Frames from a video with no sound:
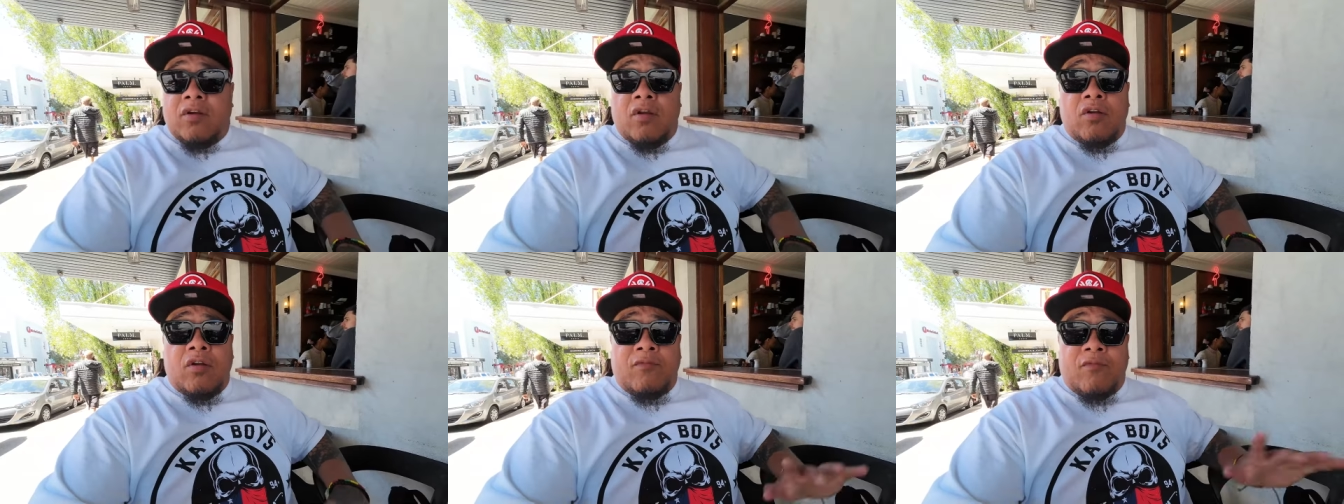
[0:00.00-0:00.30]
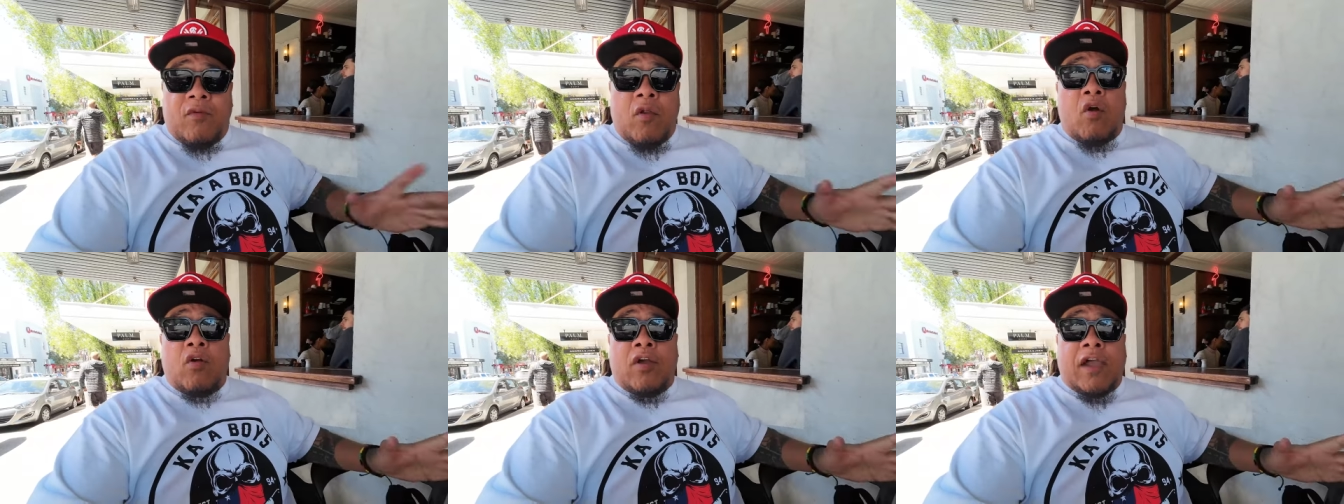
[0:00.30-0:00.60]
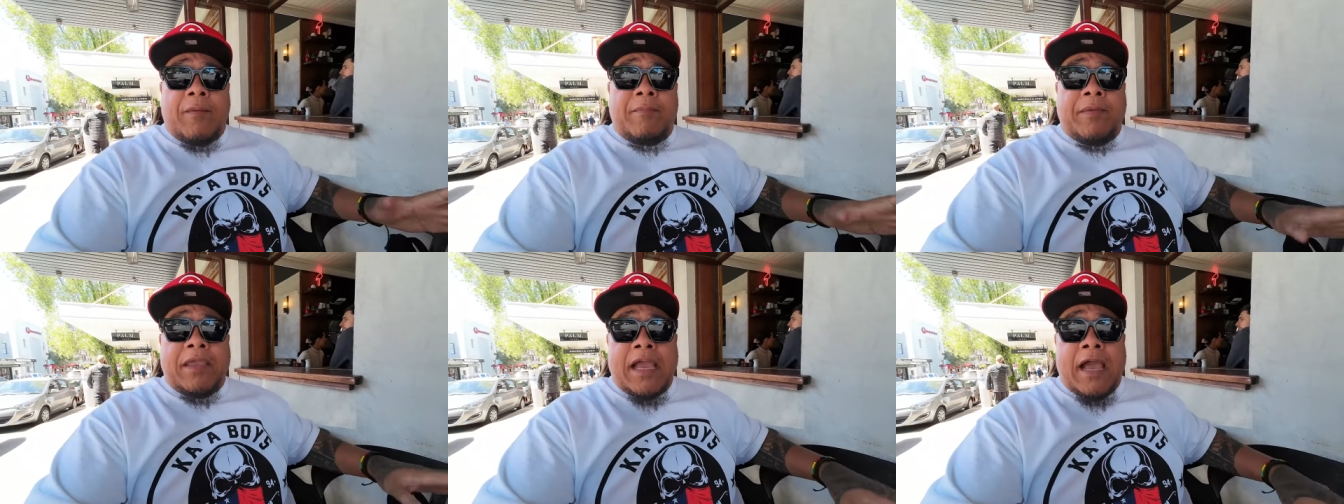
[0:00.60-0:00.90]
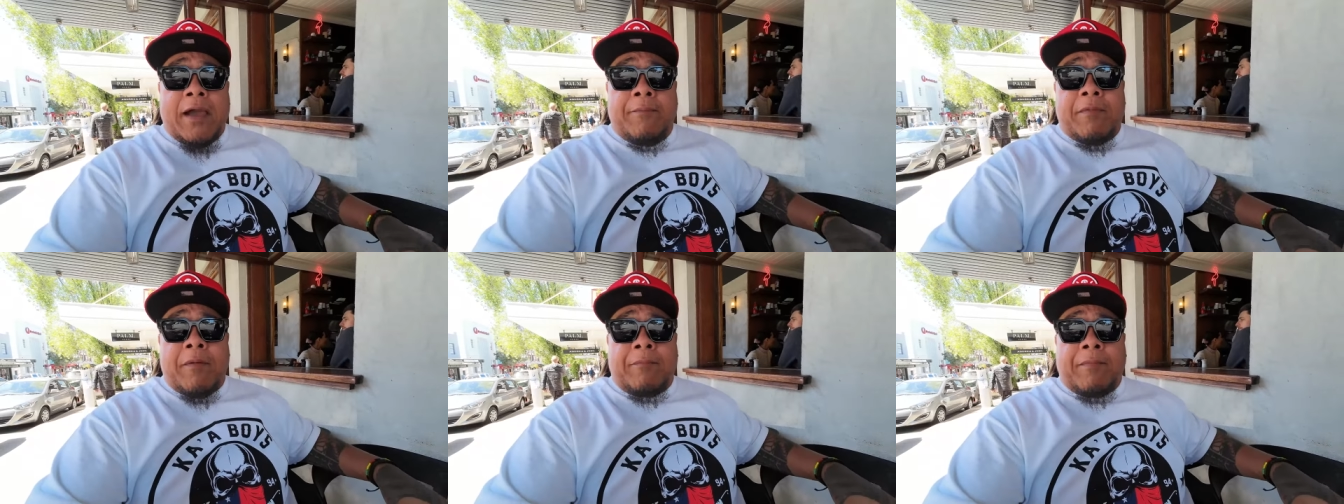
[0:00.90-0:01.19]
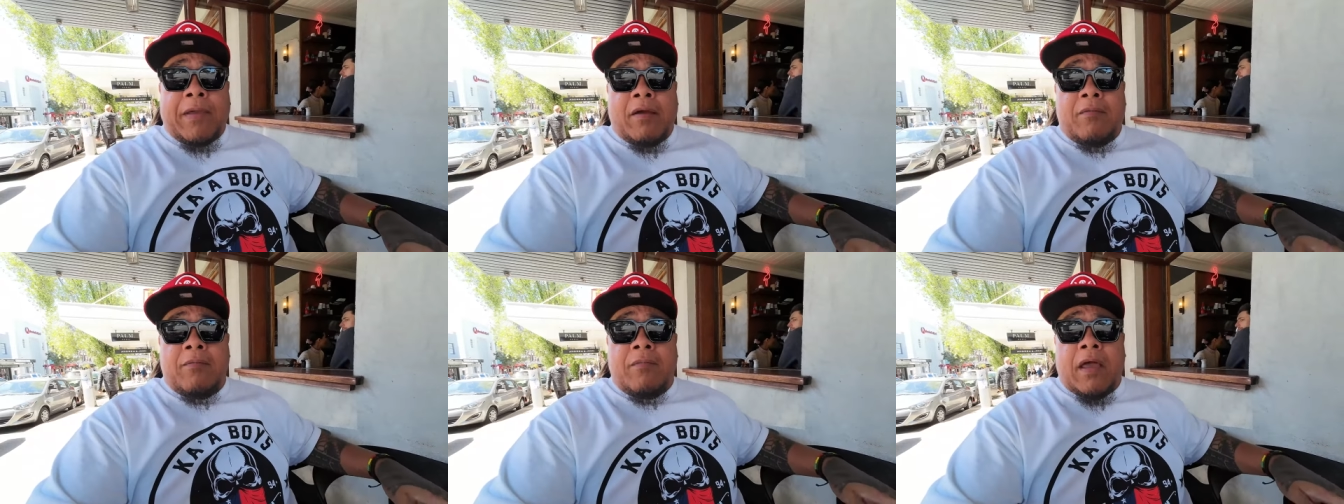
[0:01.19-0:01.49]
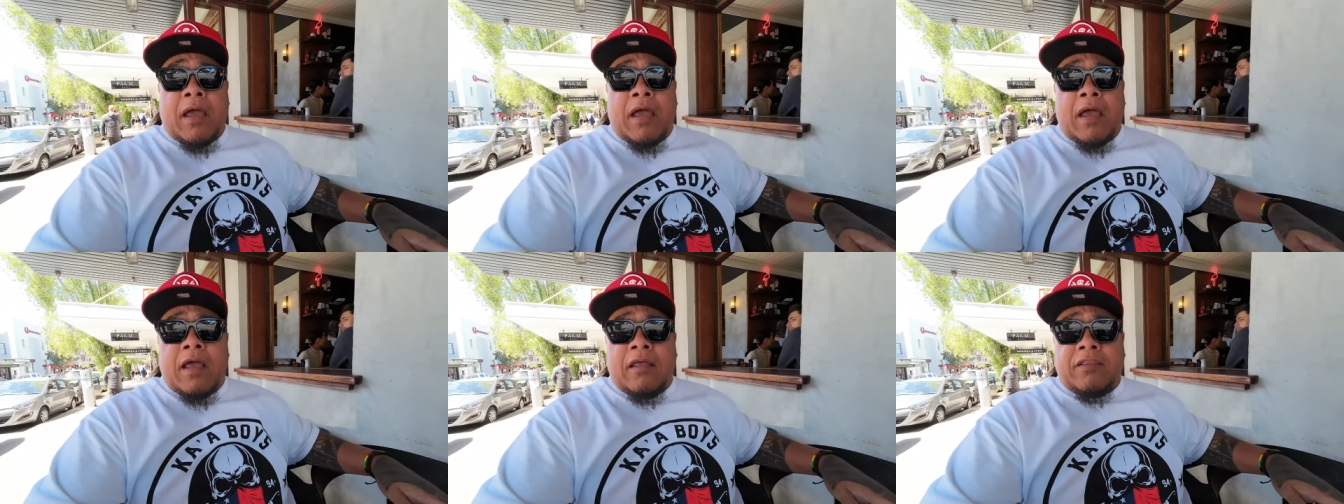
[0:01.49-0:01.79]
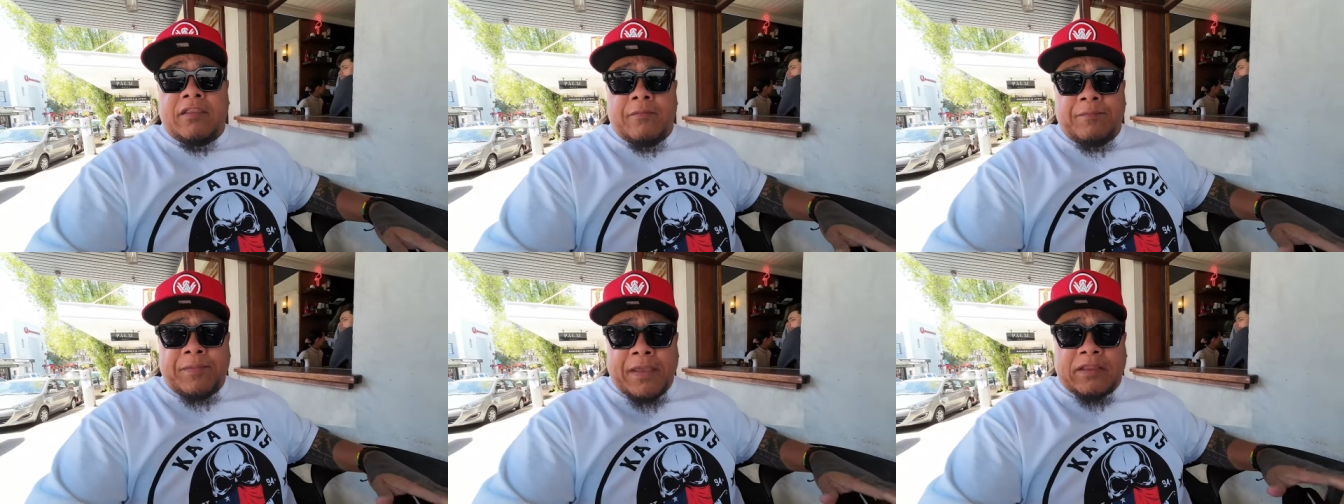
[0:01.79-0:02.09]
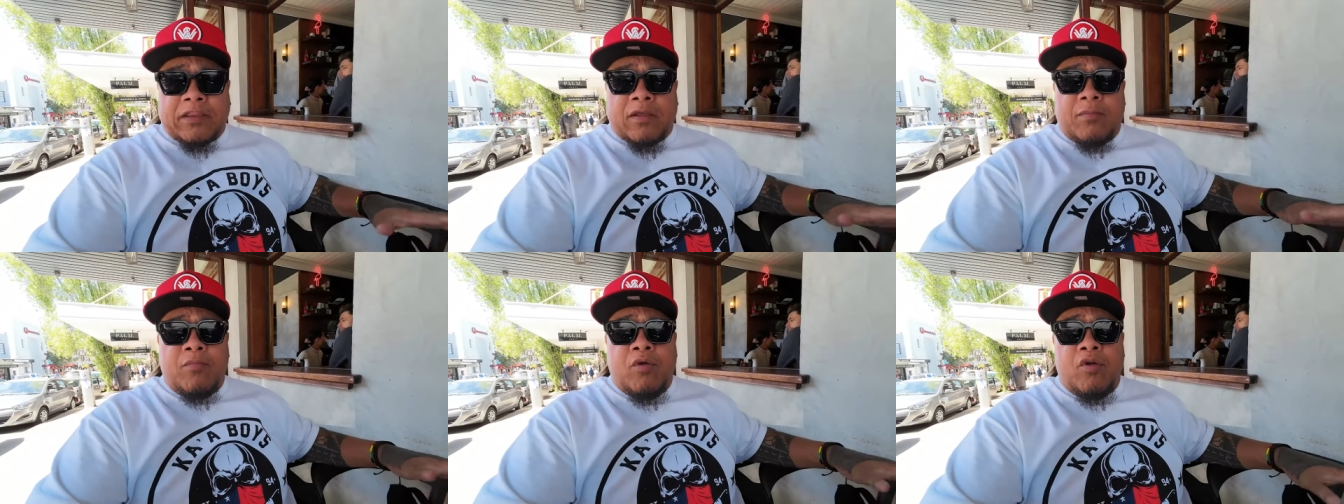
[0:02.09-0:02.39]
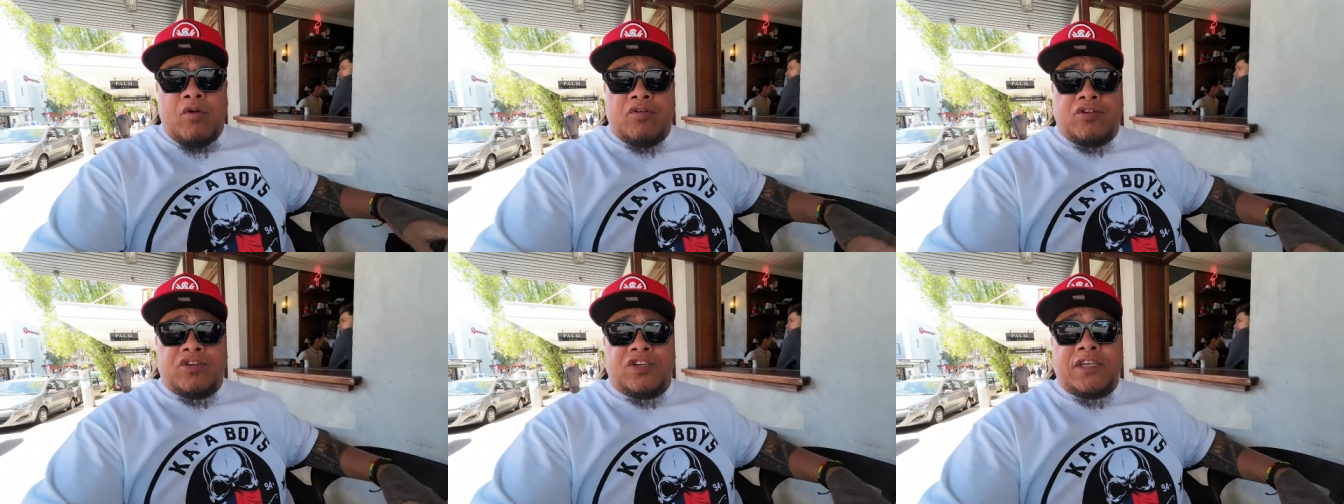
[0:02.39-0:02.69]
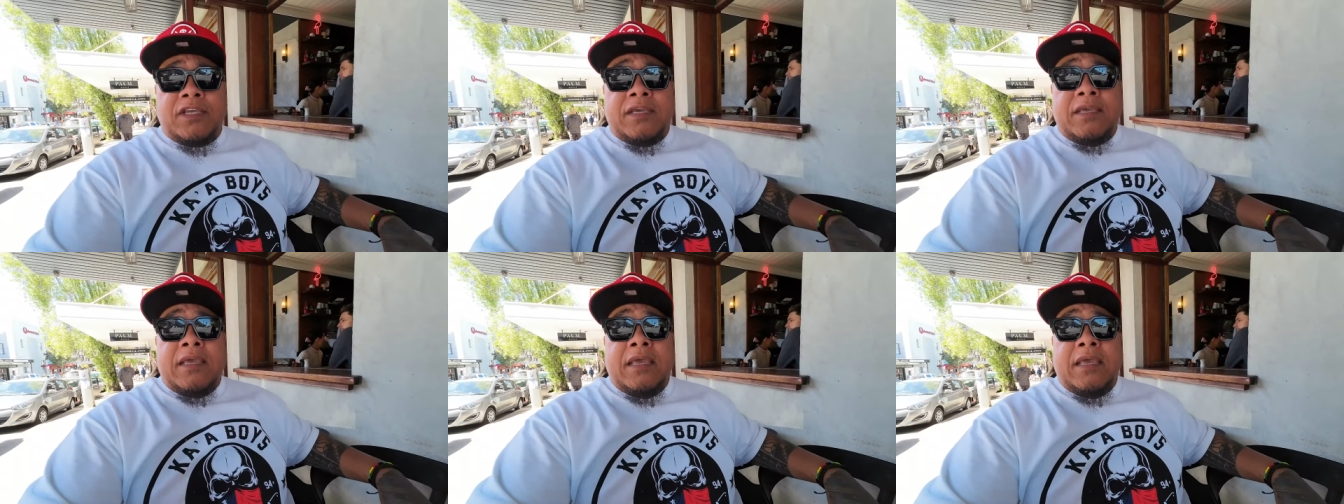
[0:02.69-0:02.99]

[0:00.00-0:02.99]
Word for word: on the vlog coming up about uh, about the merge.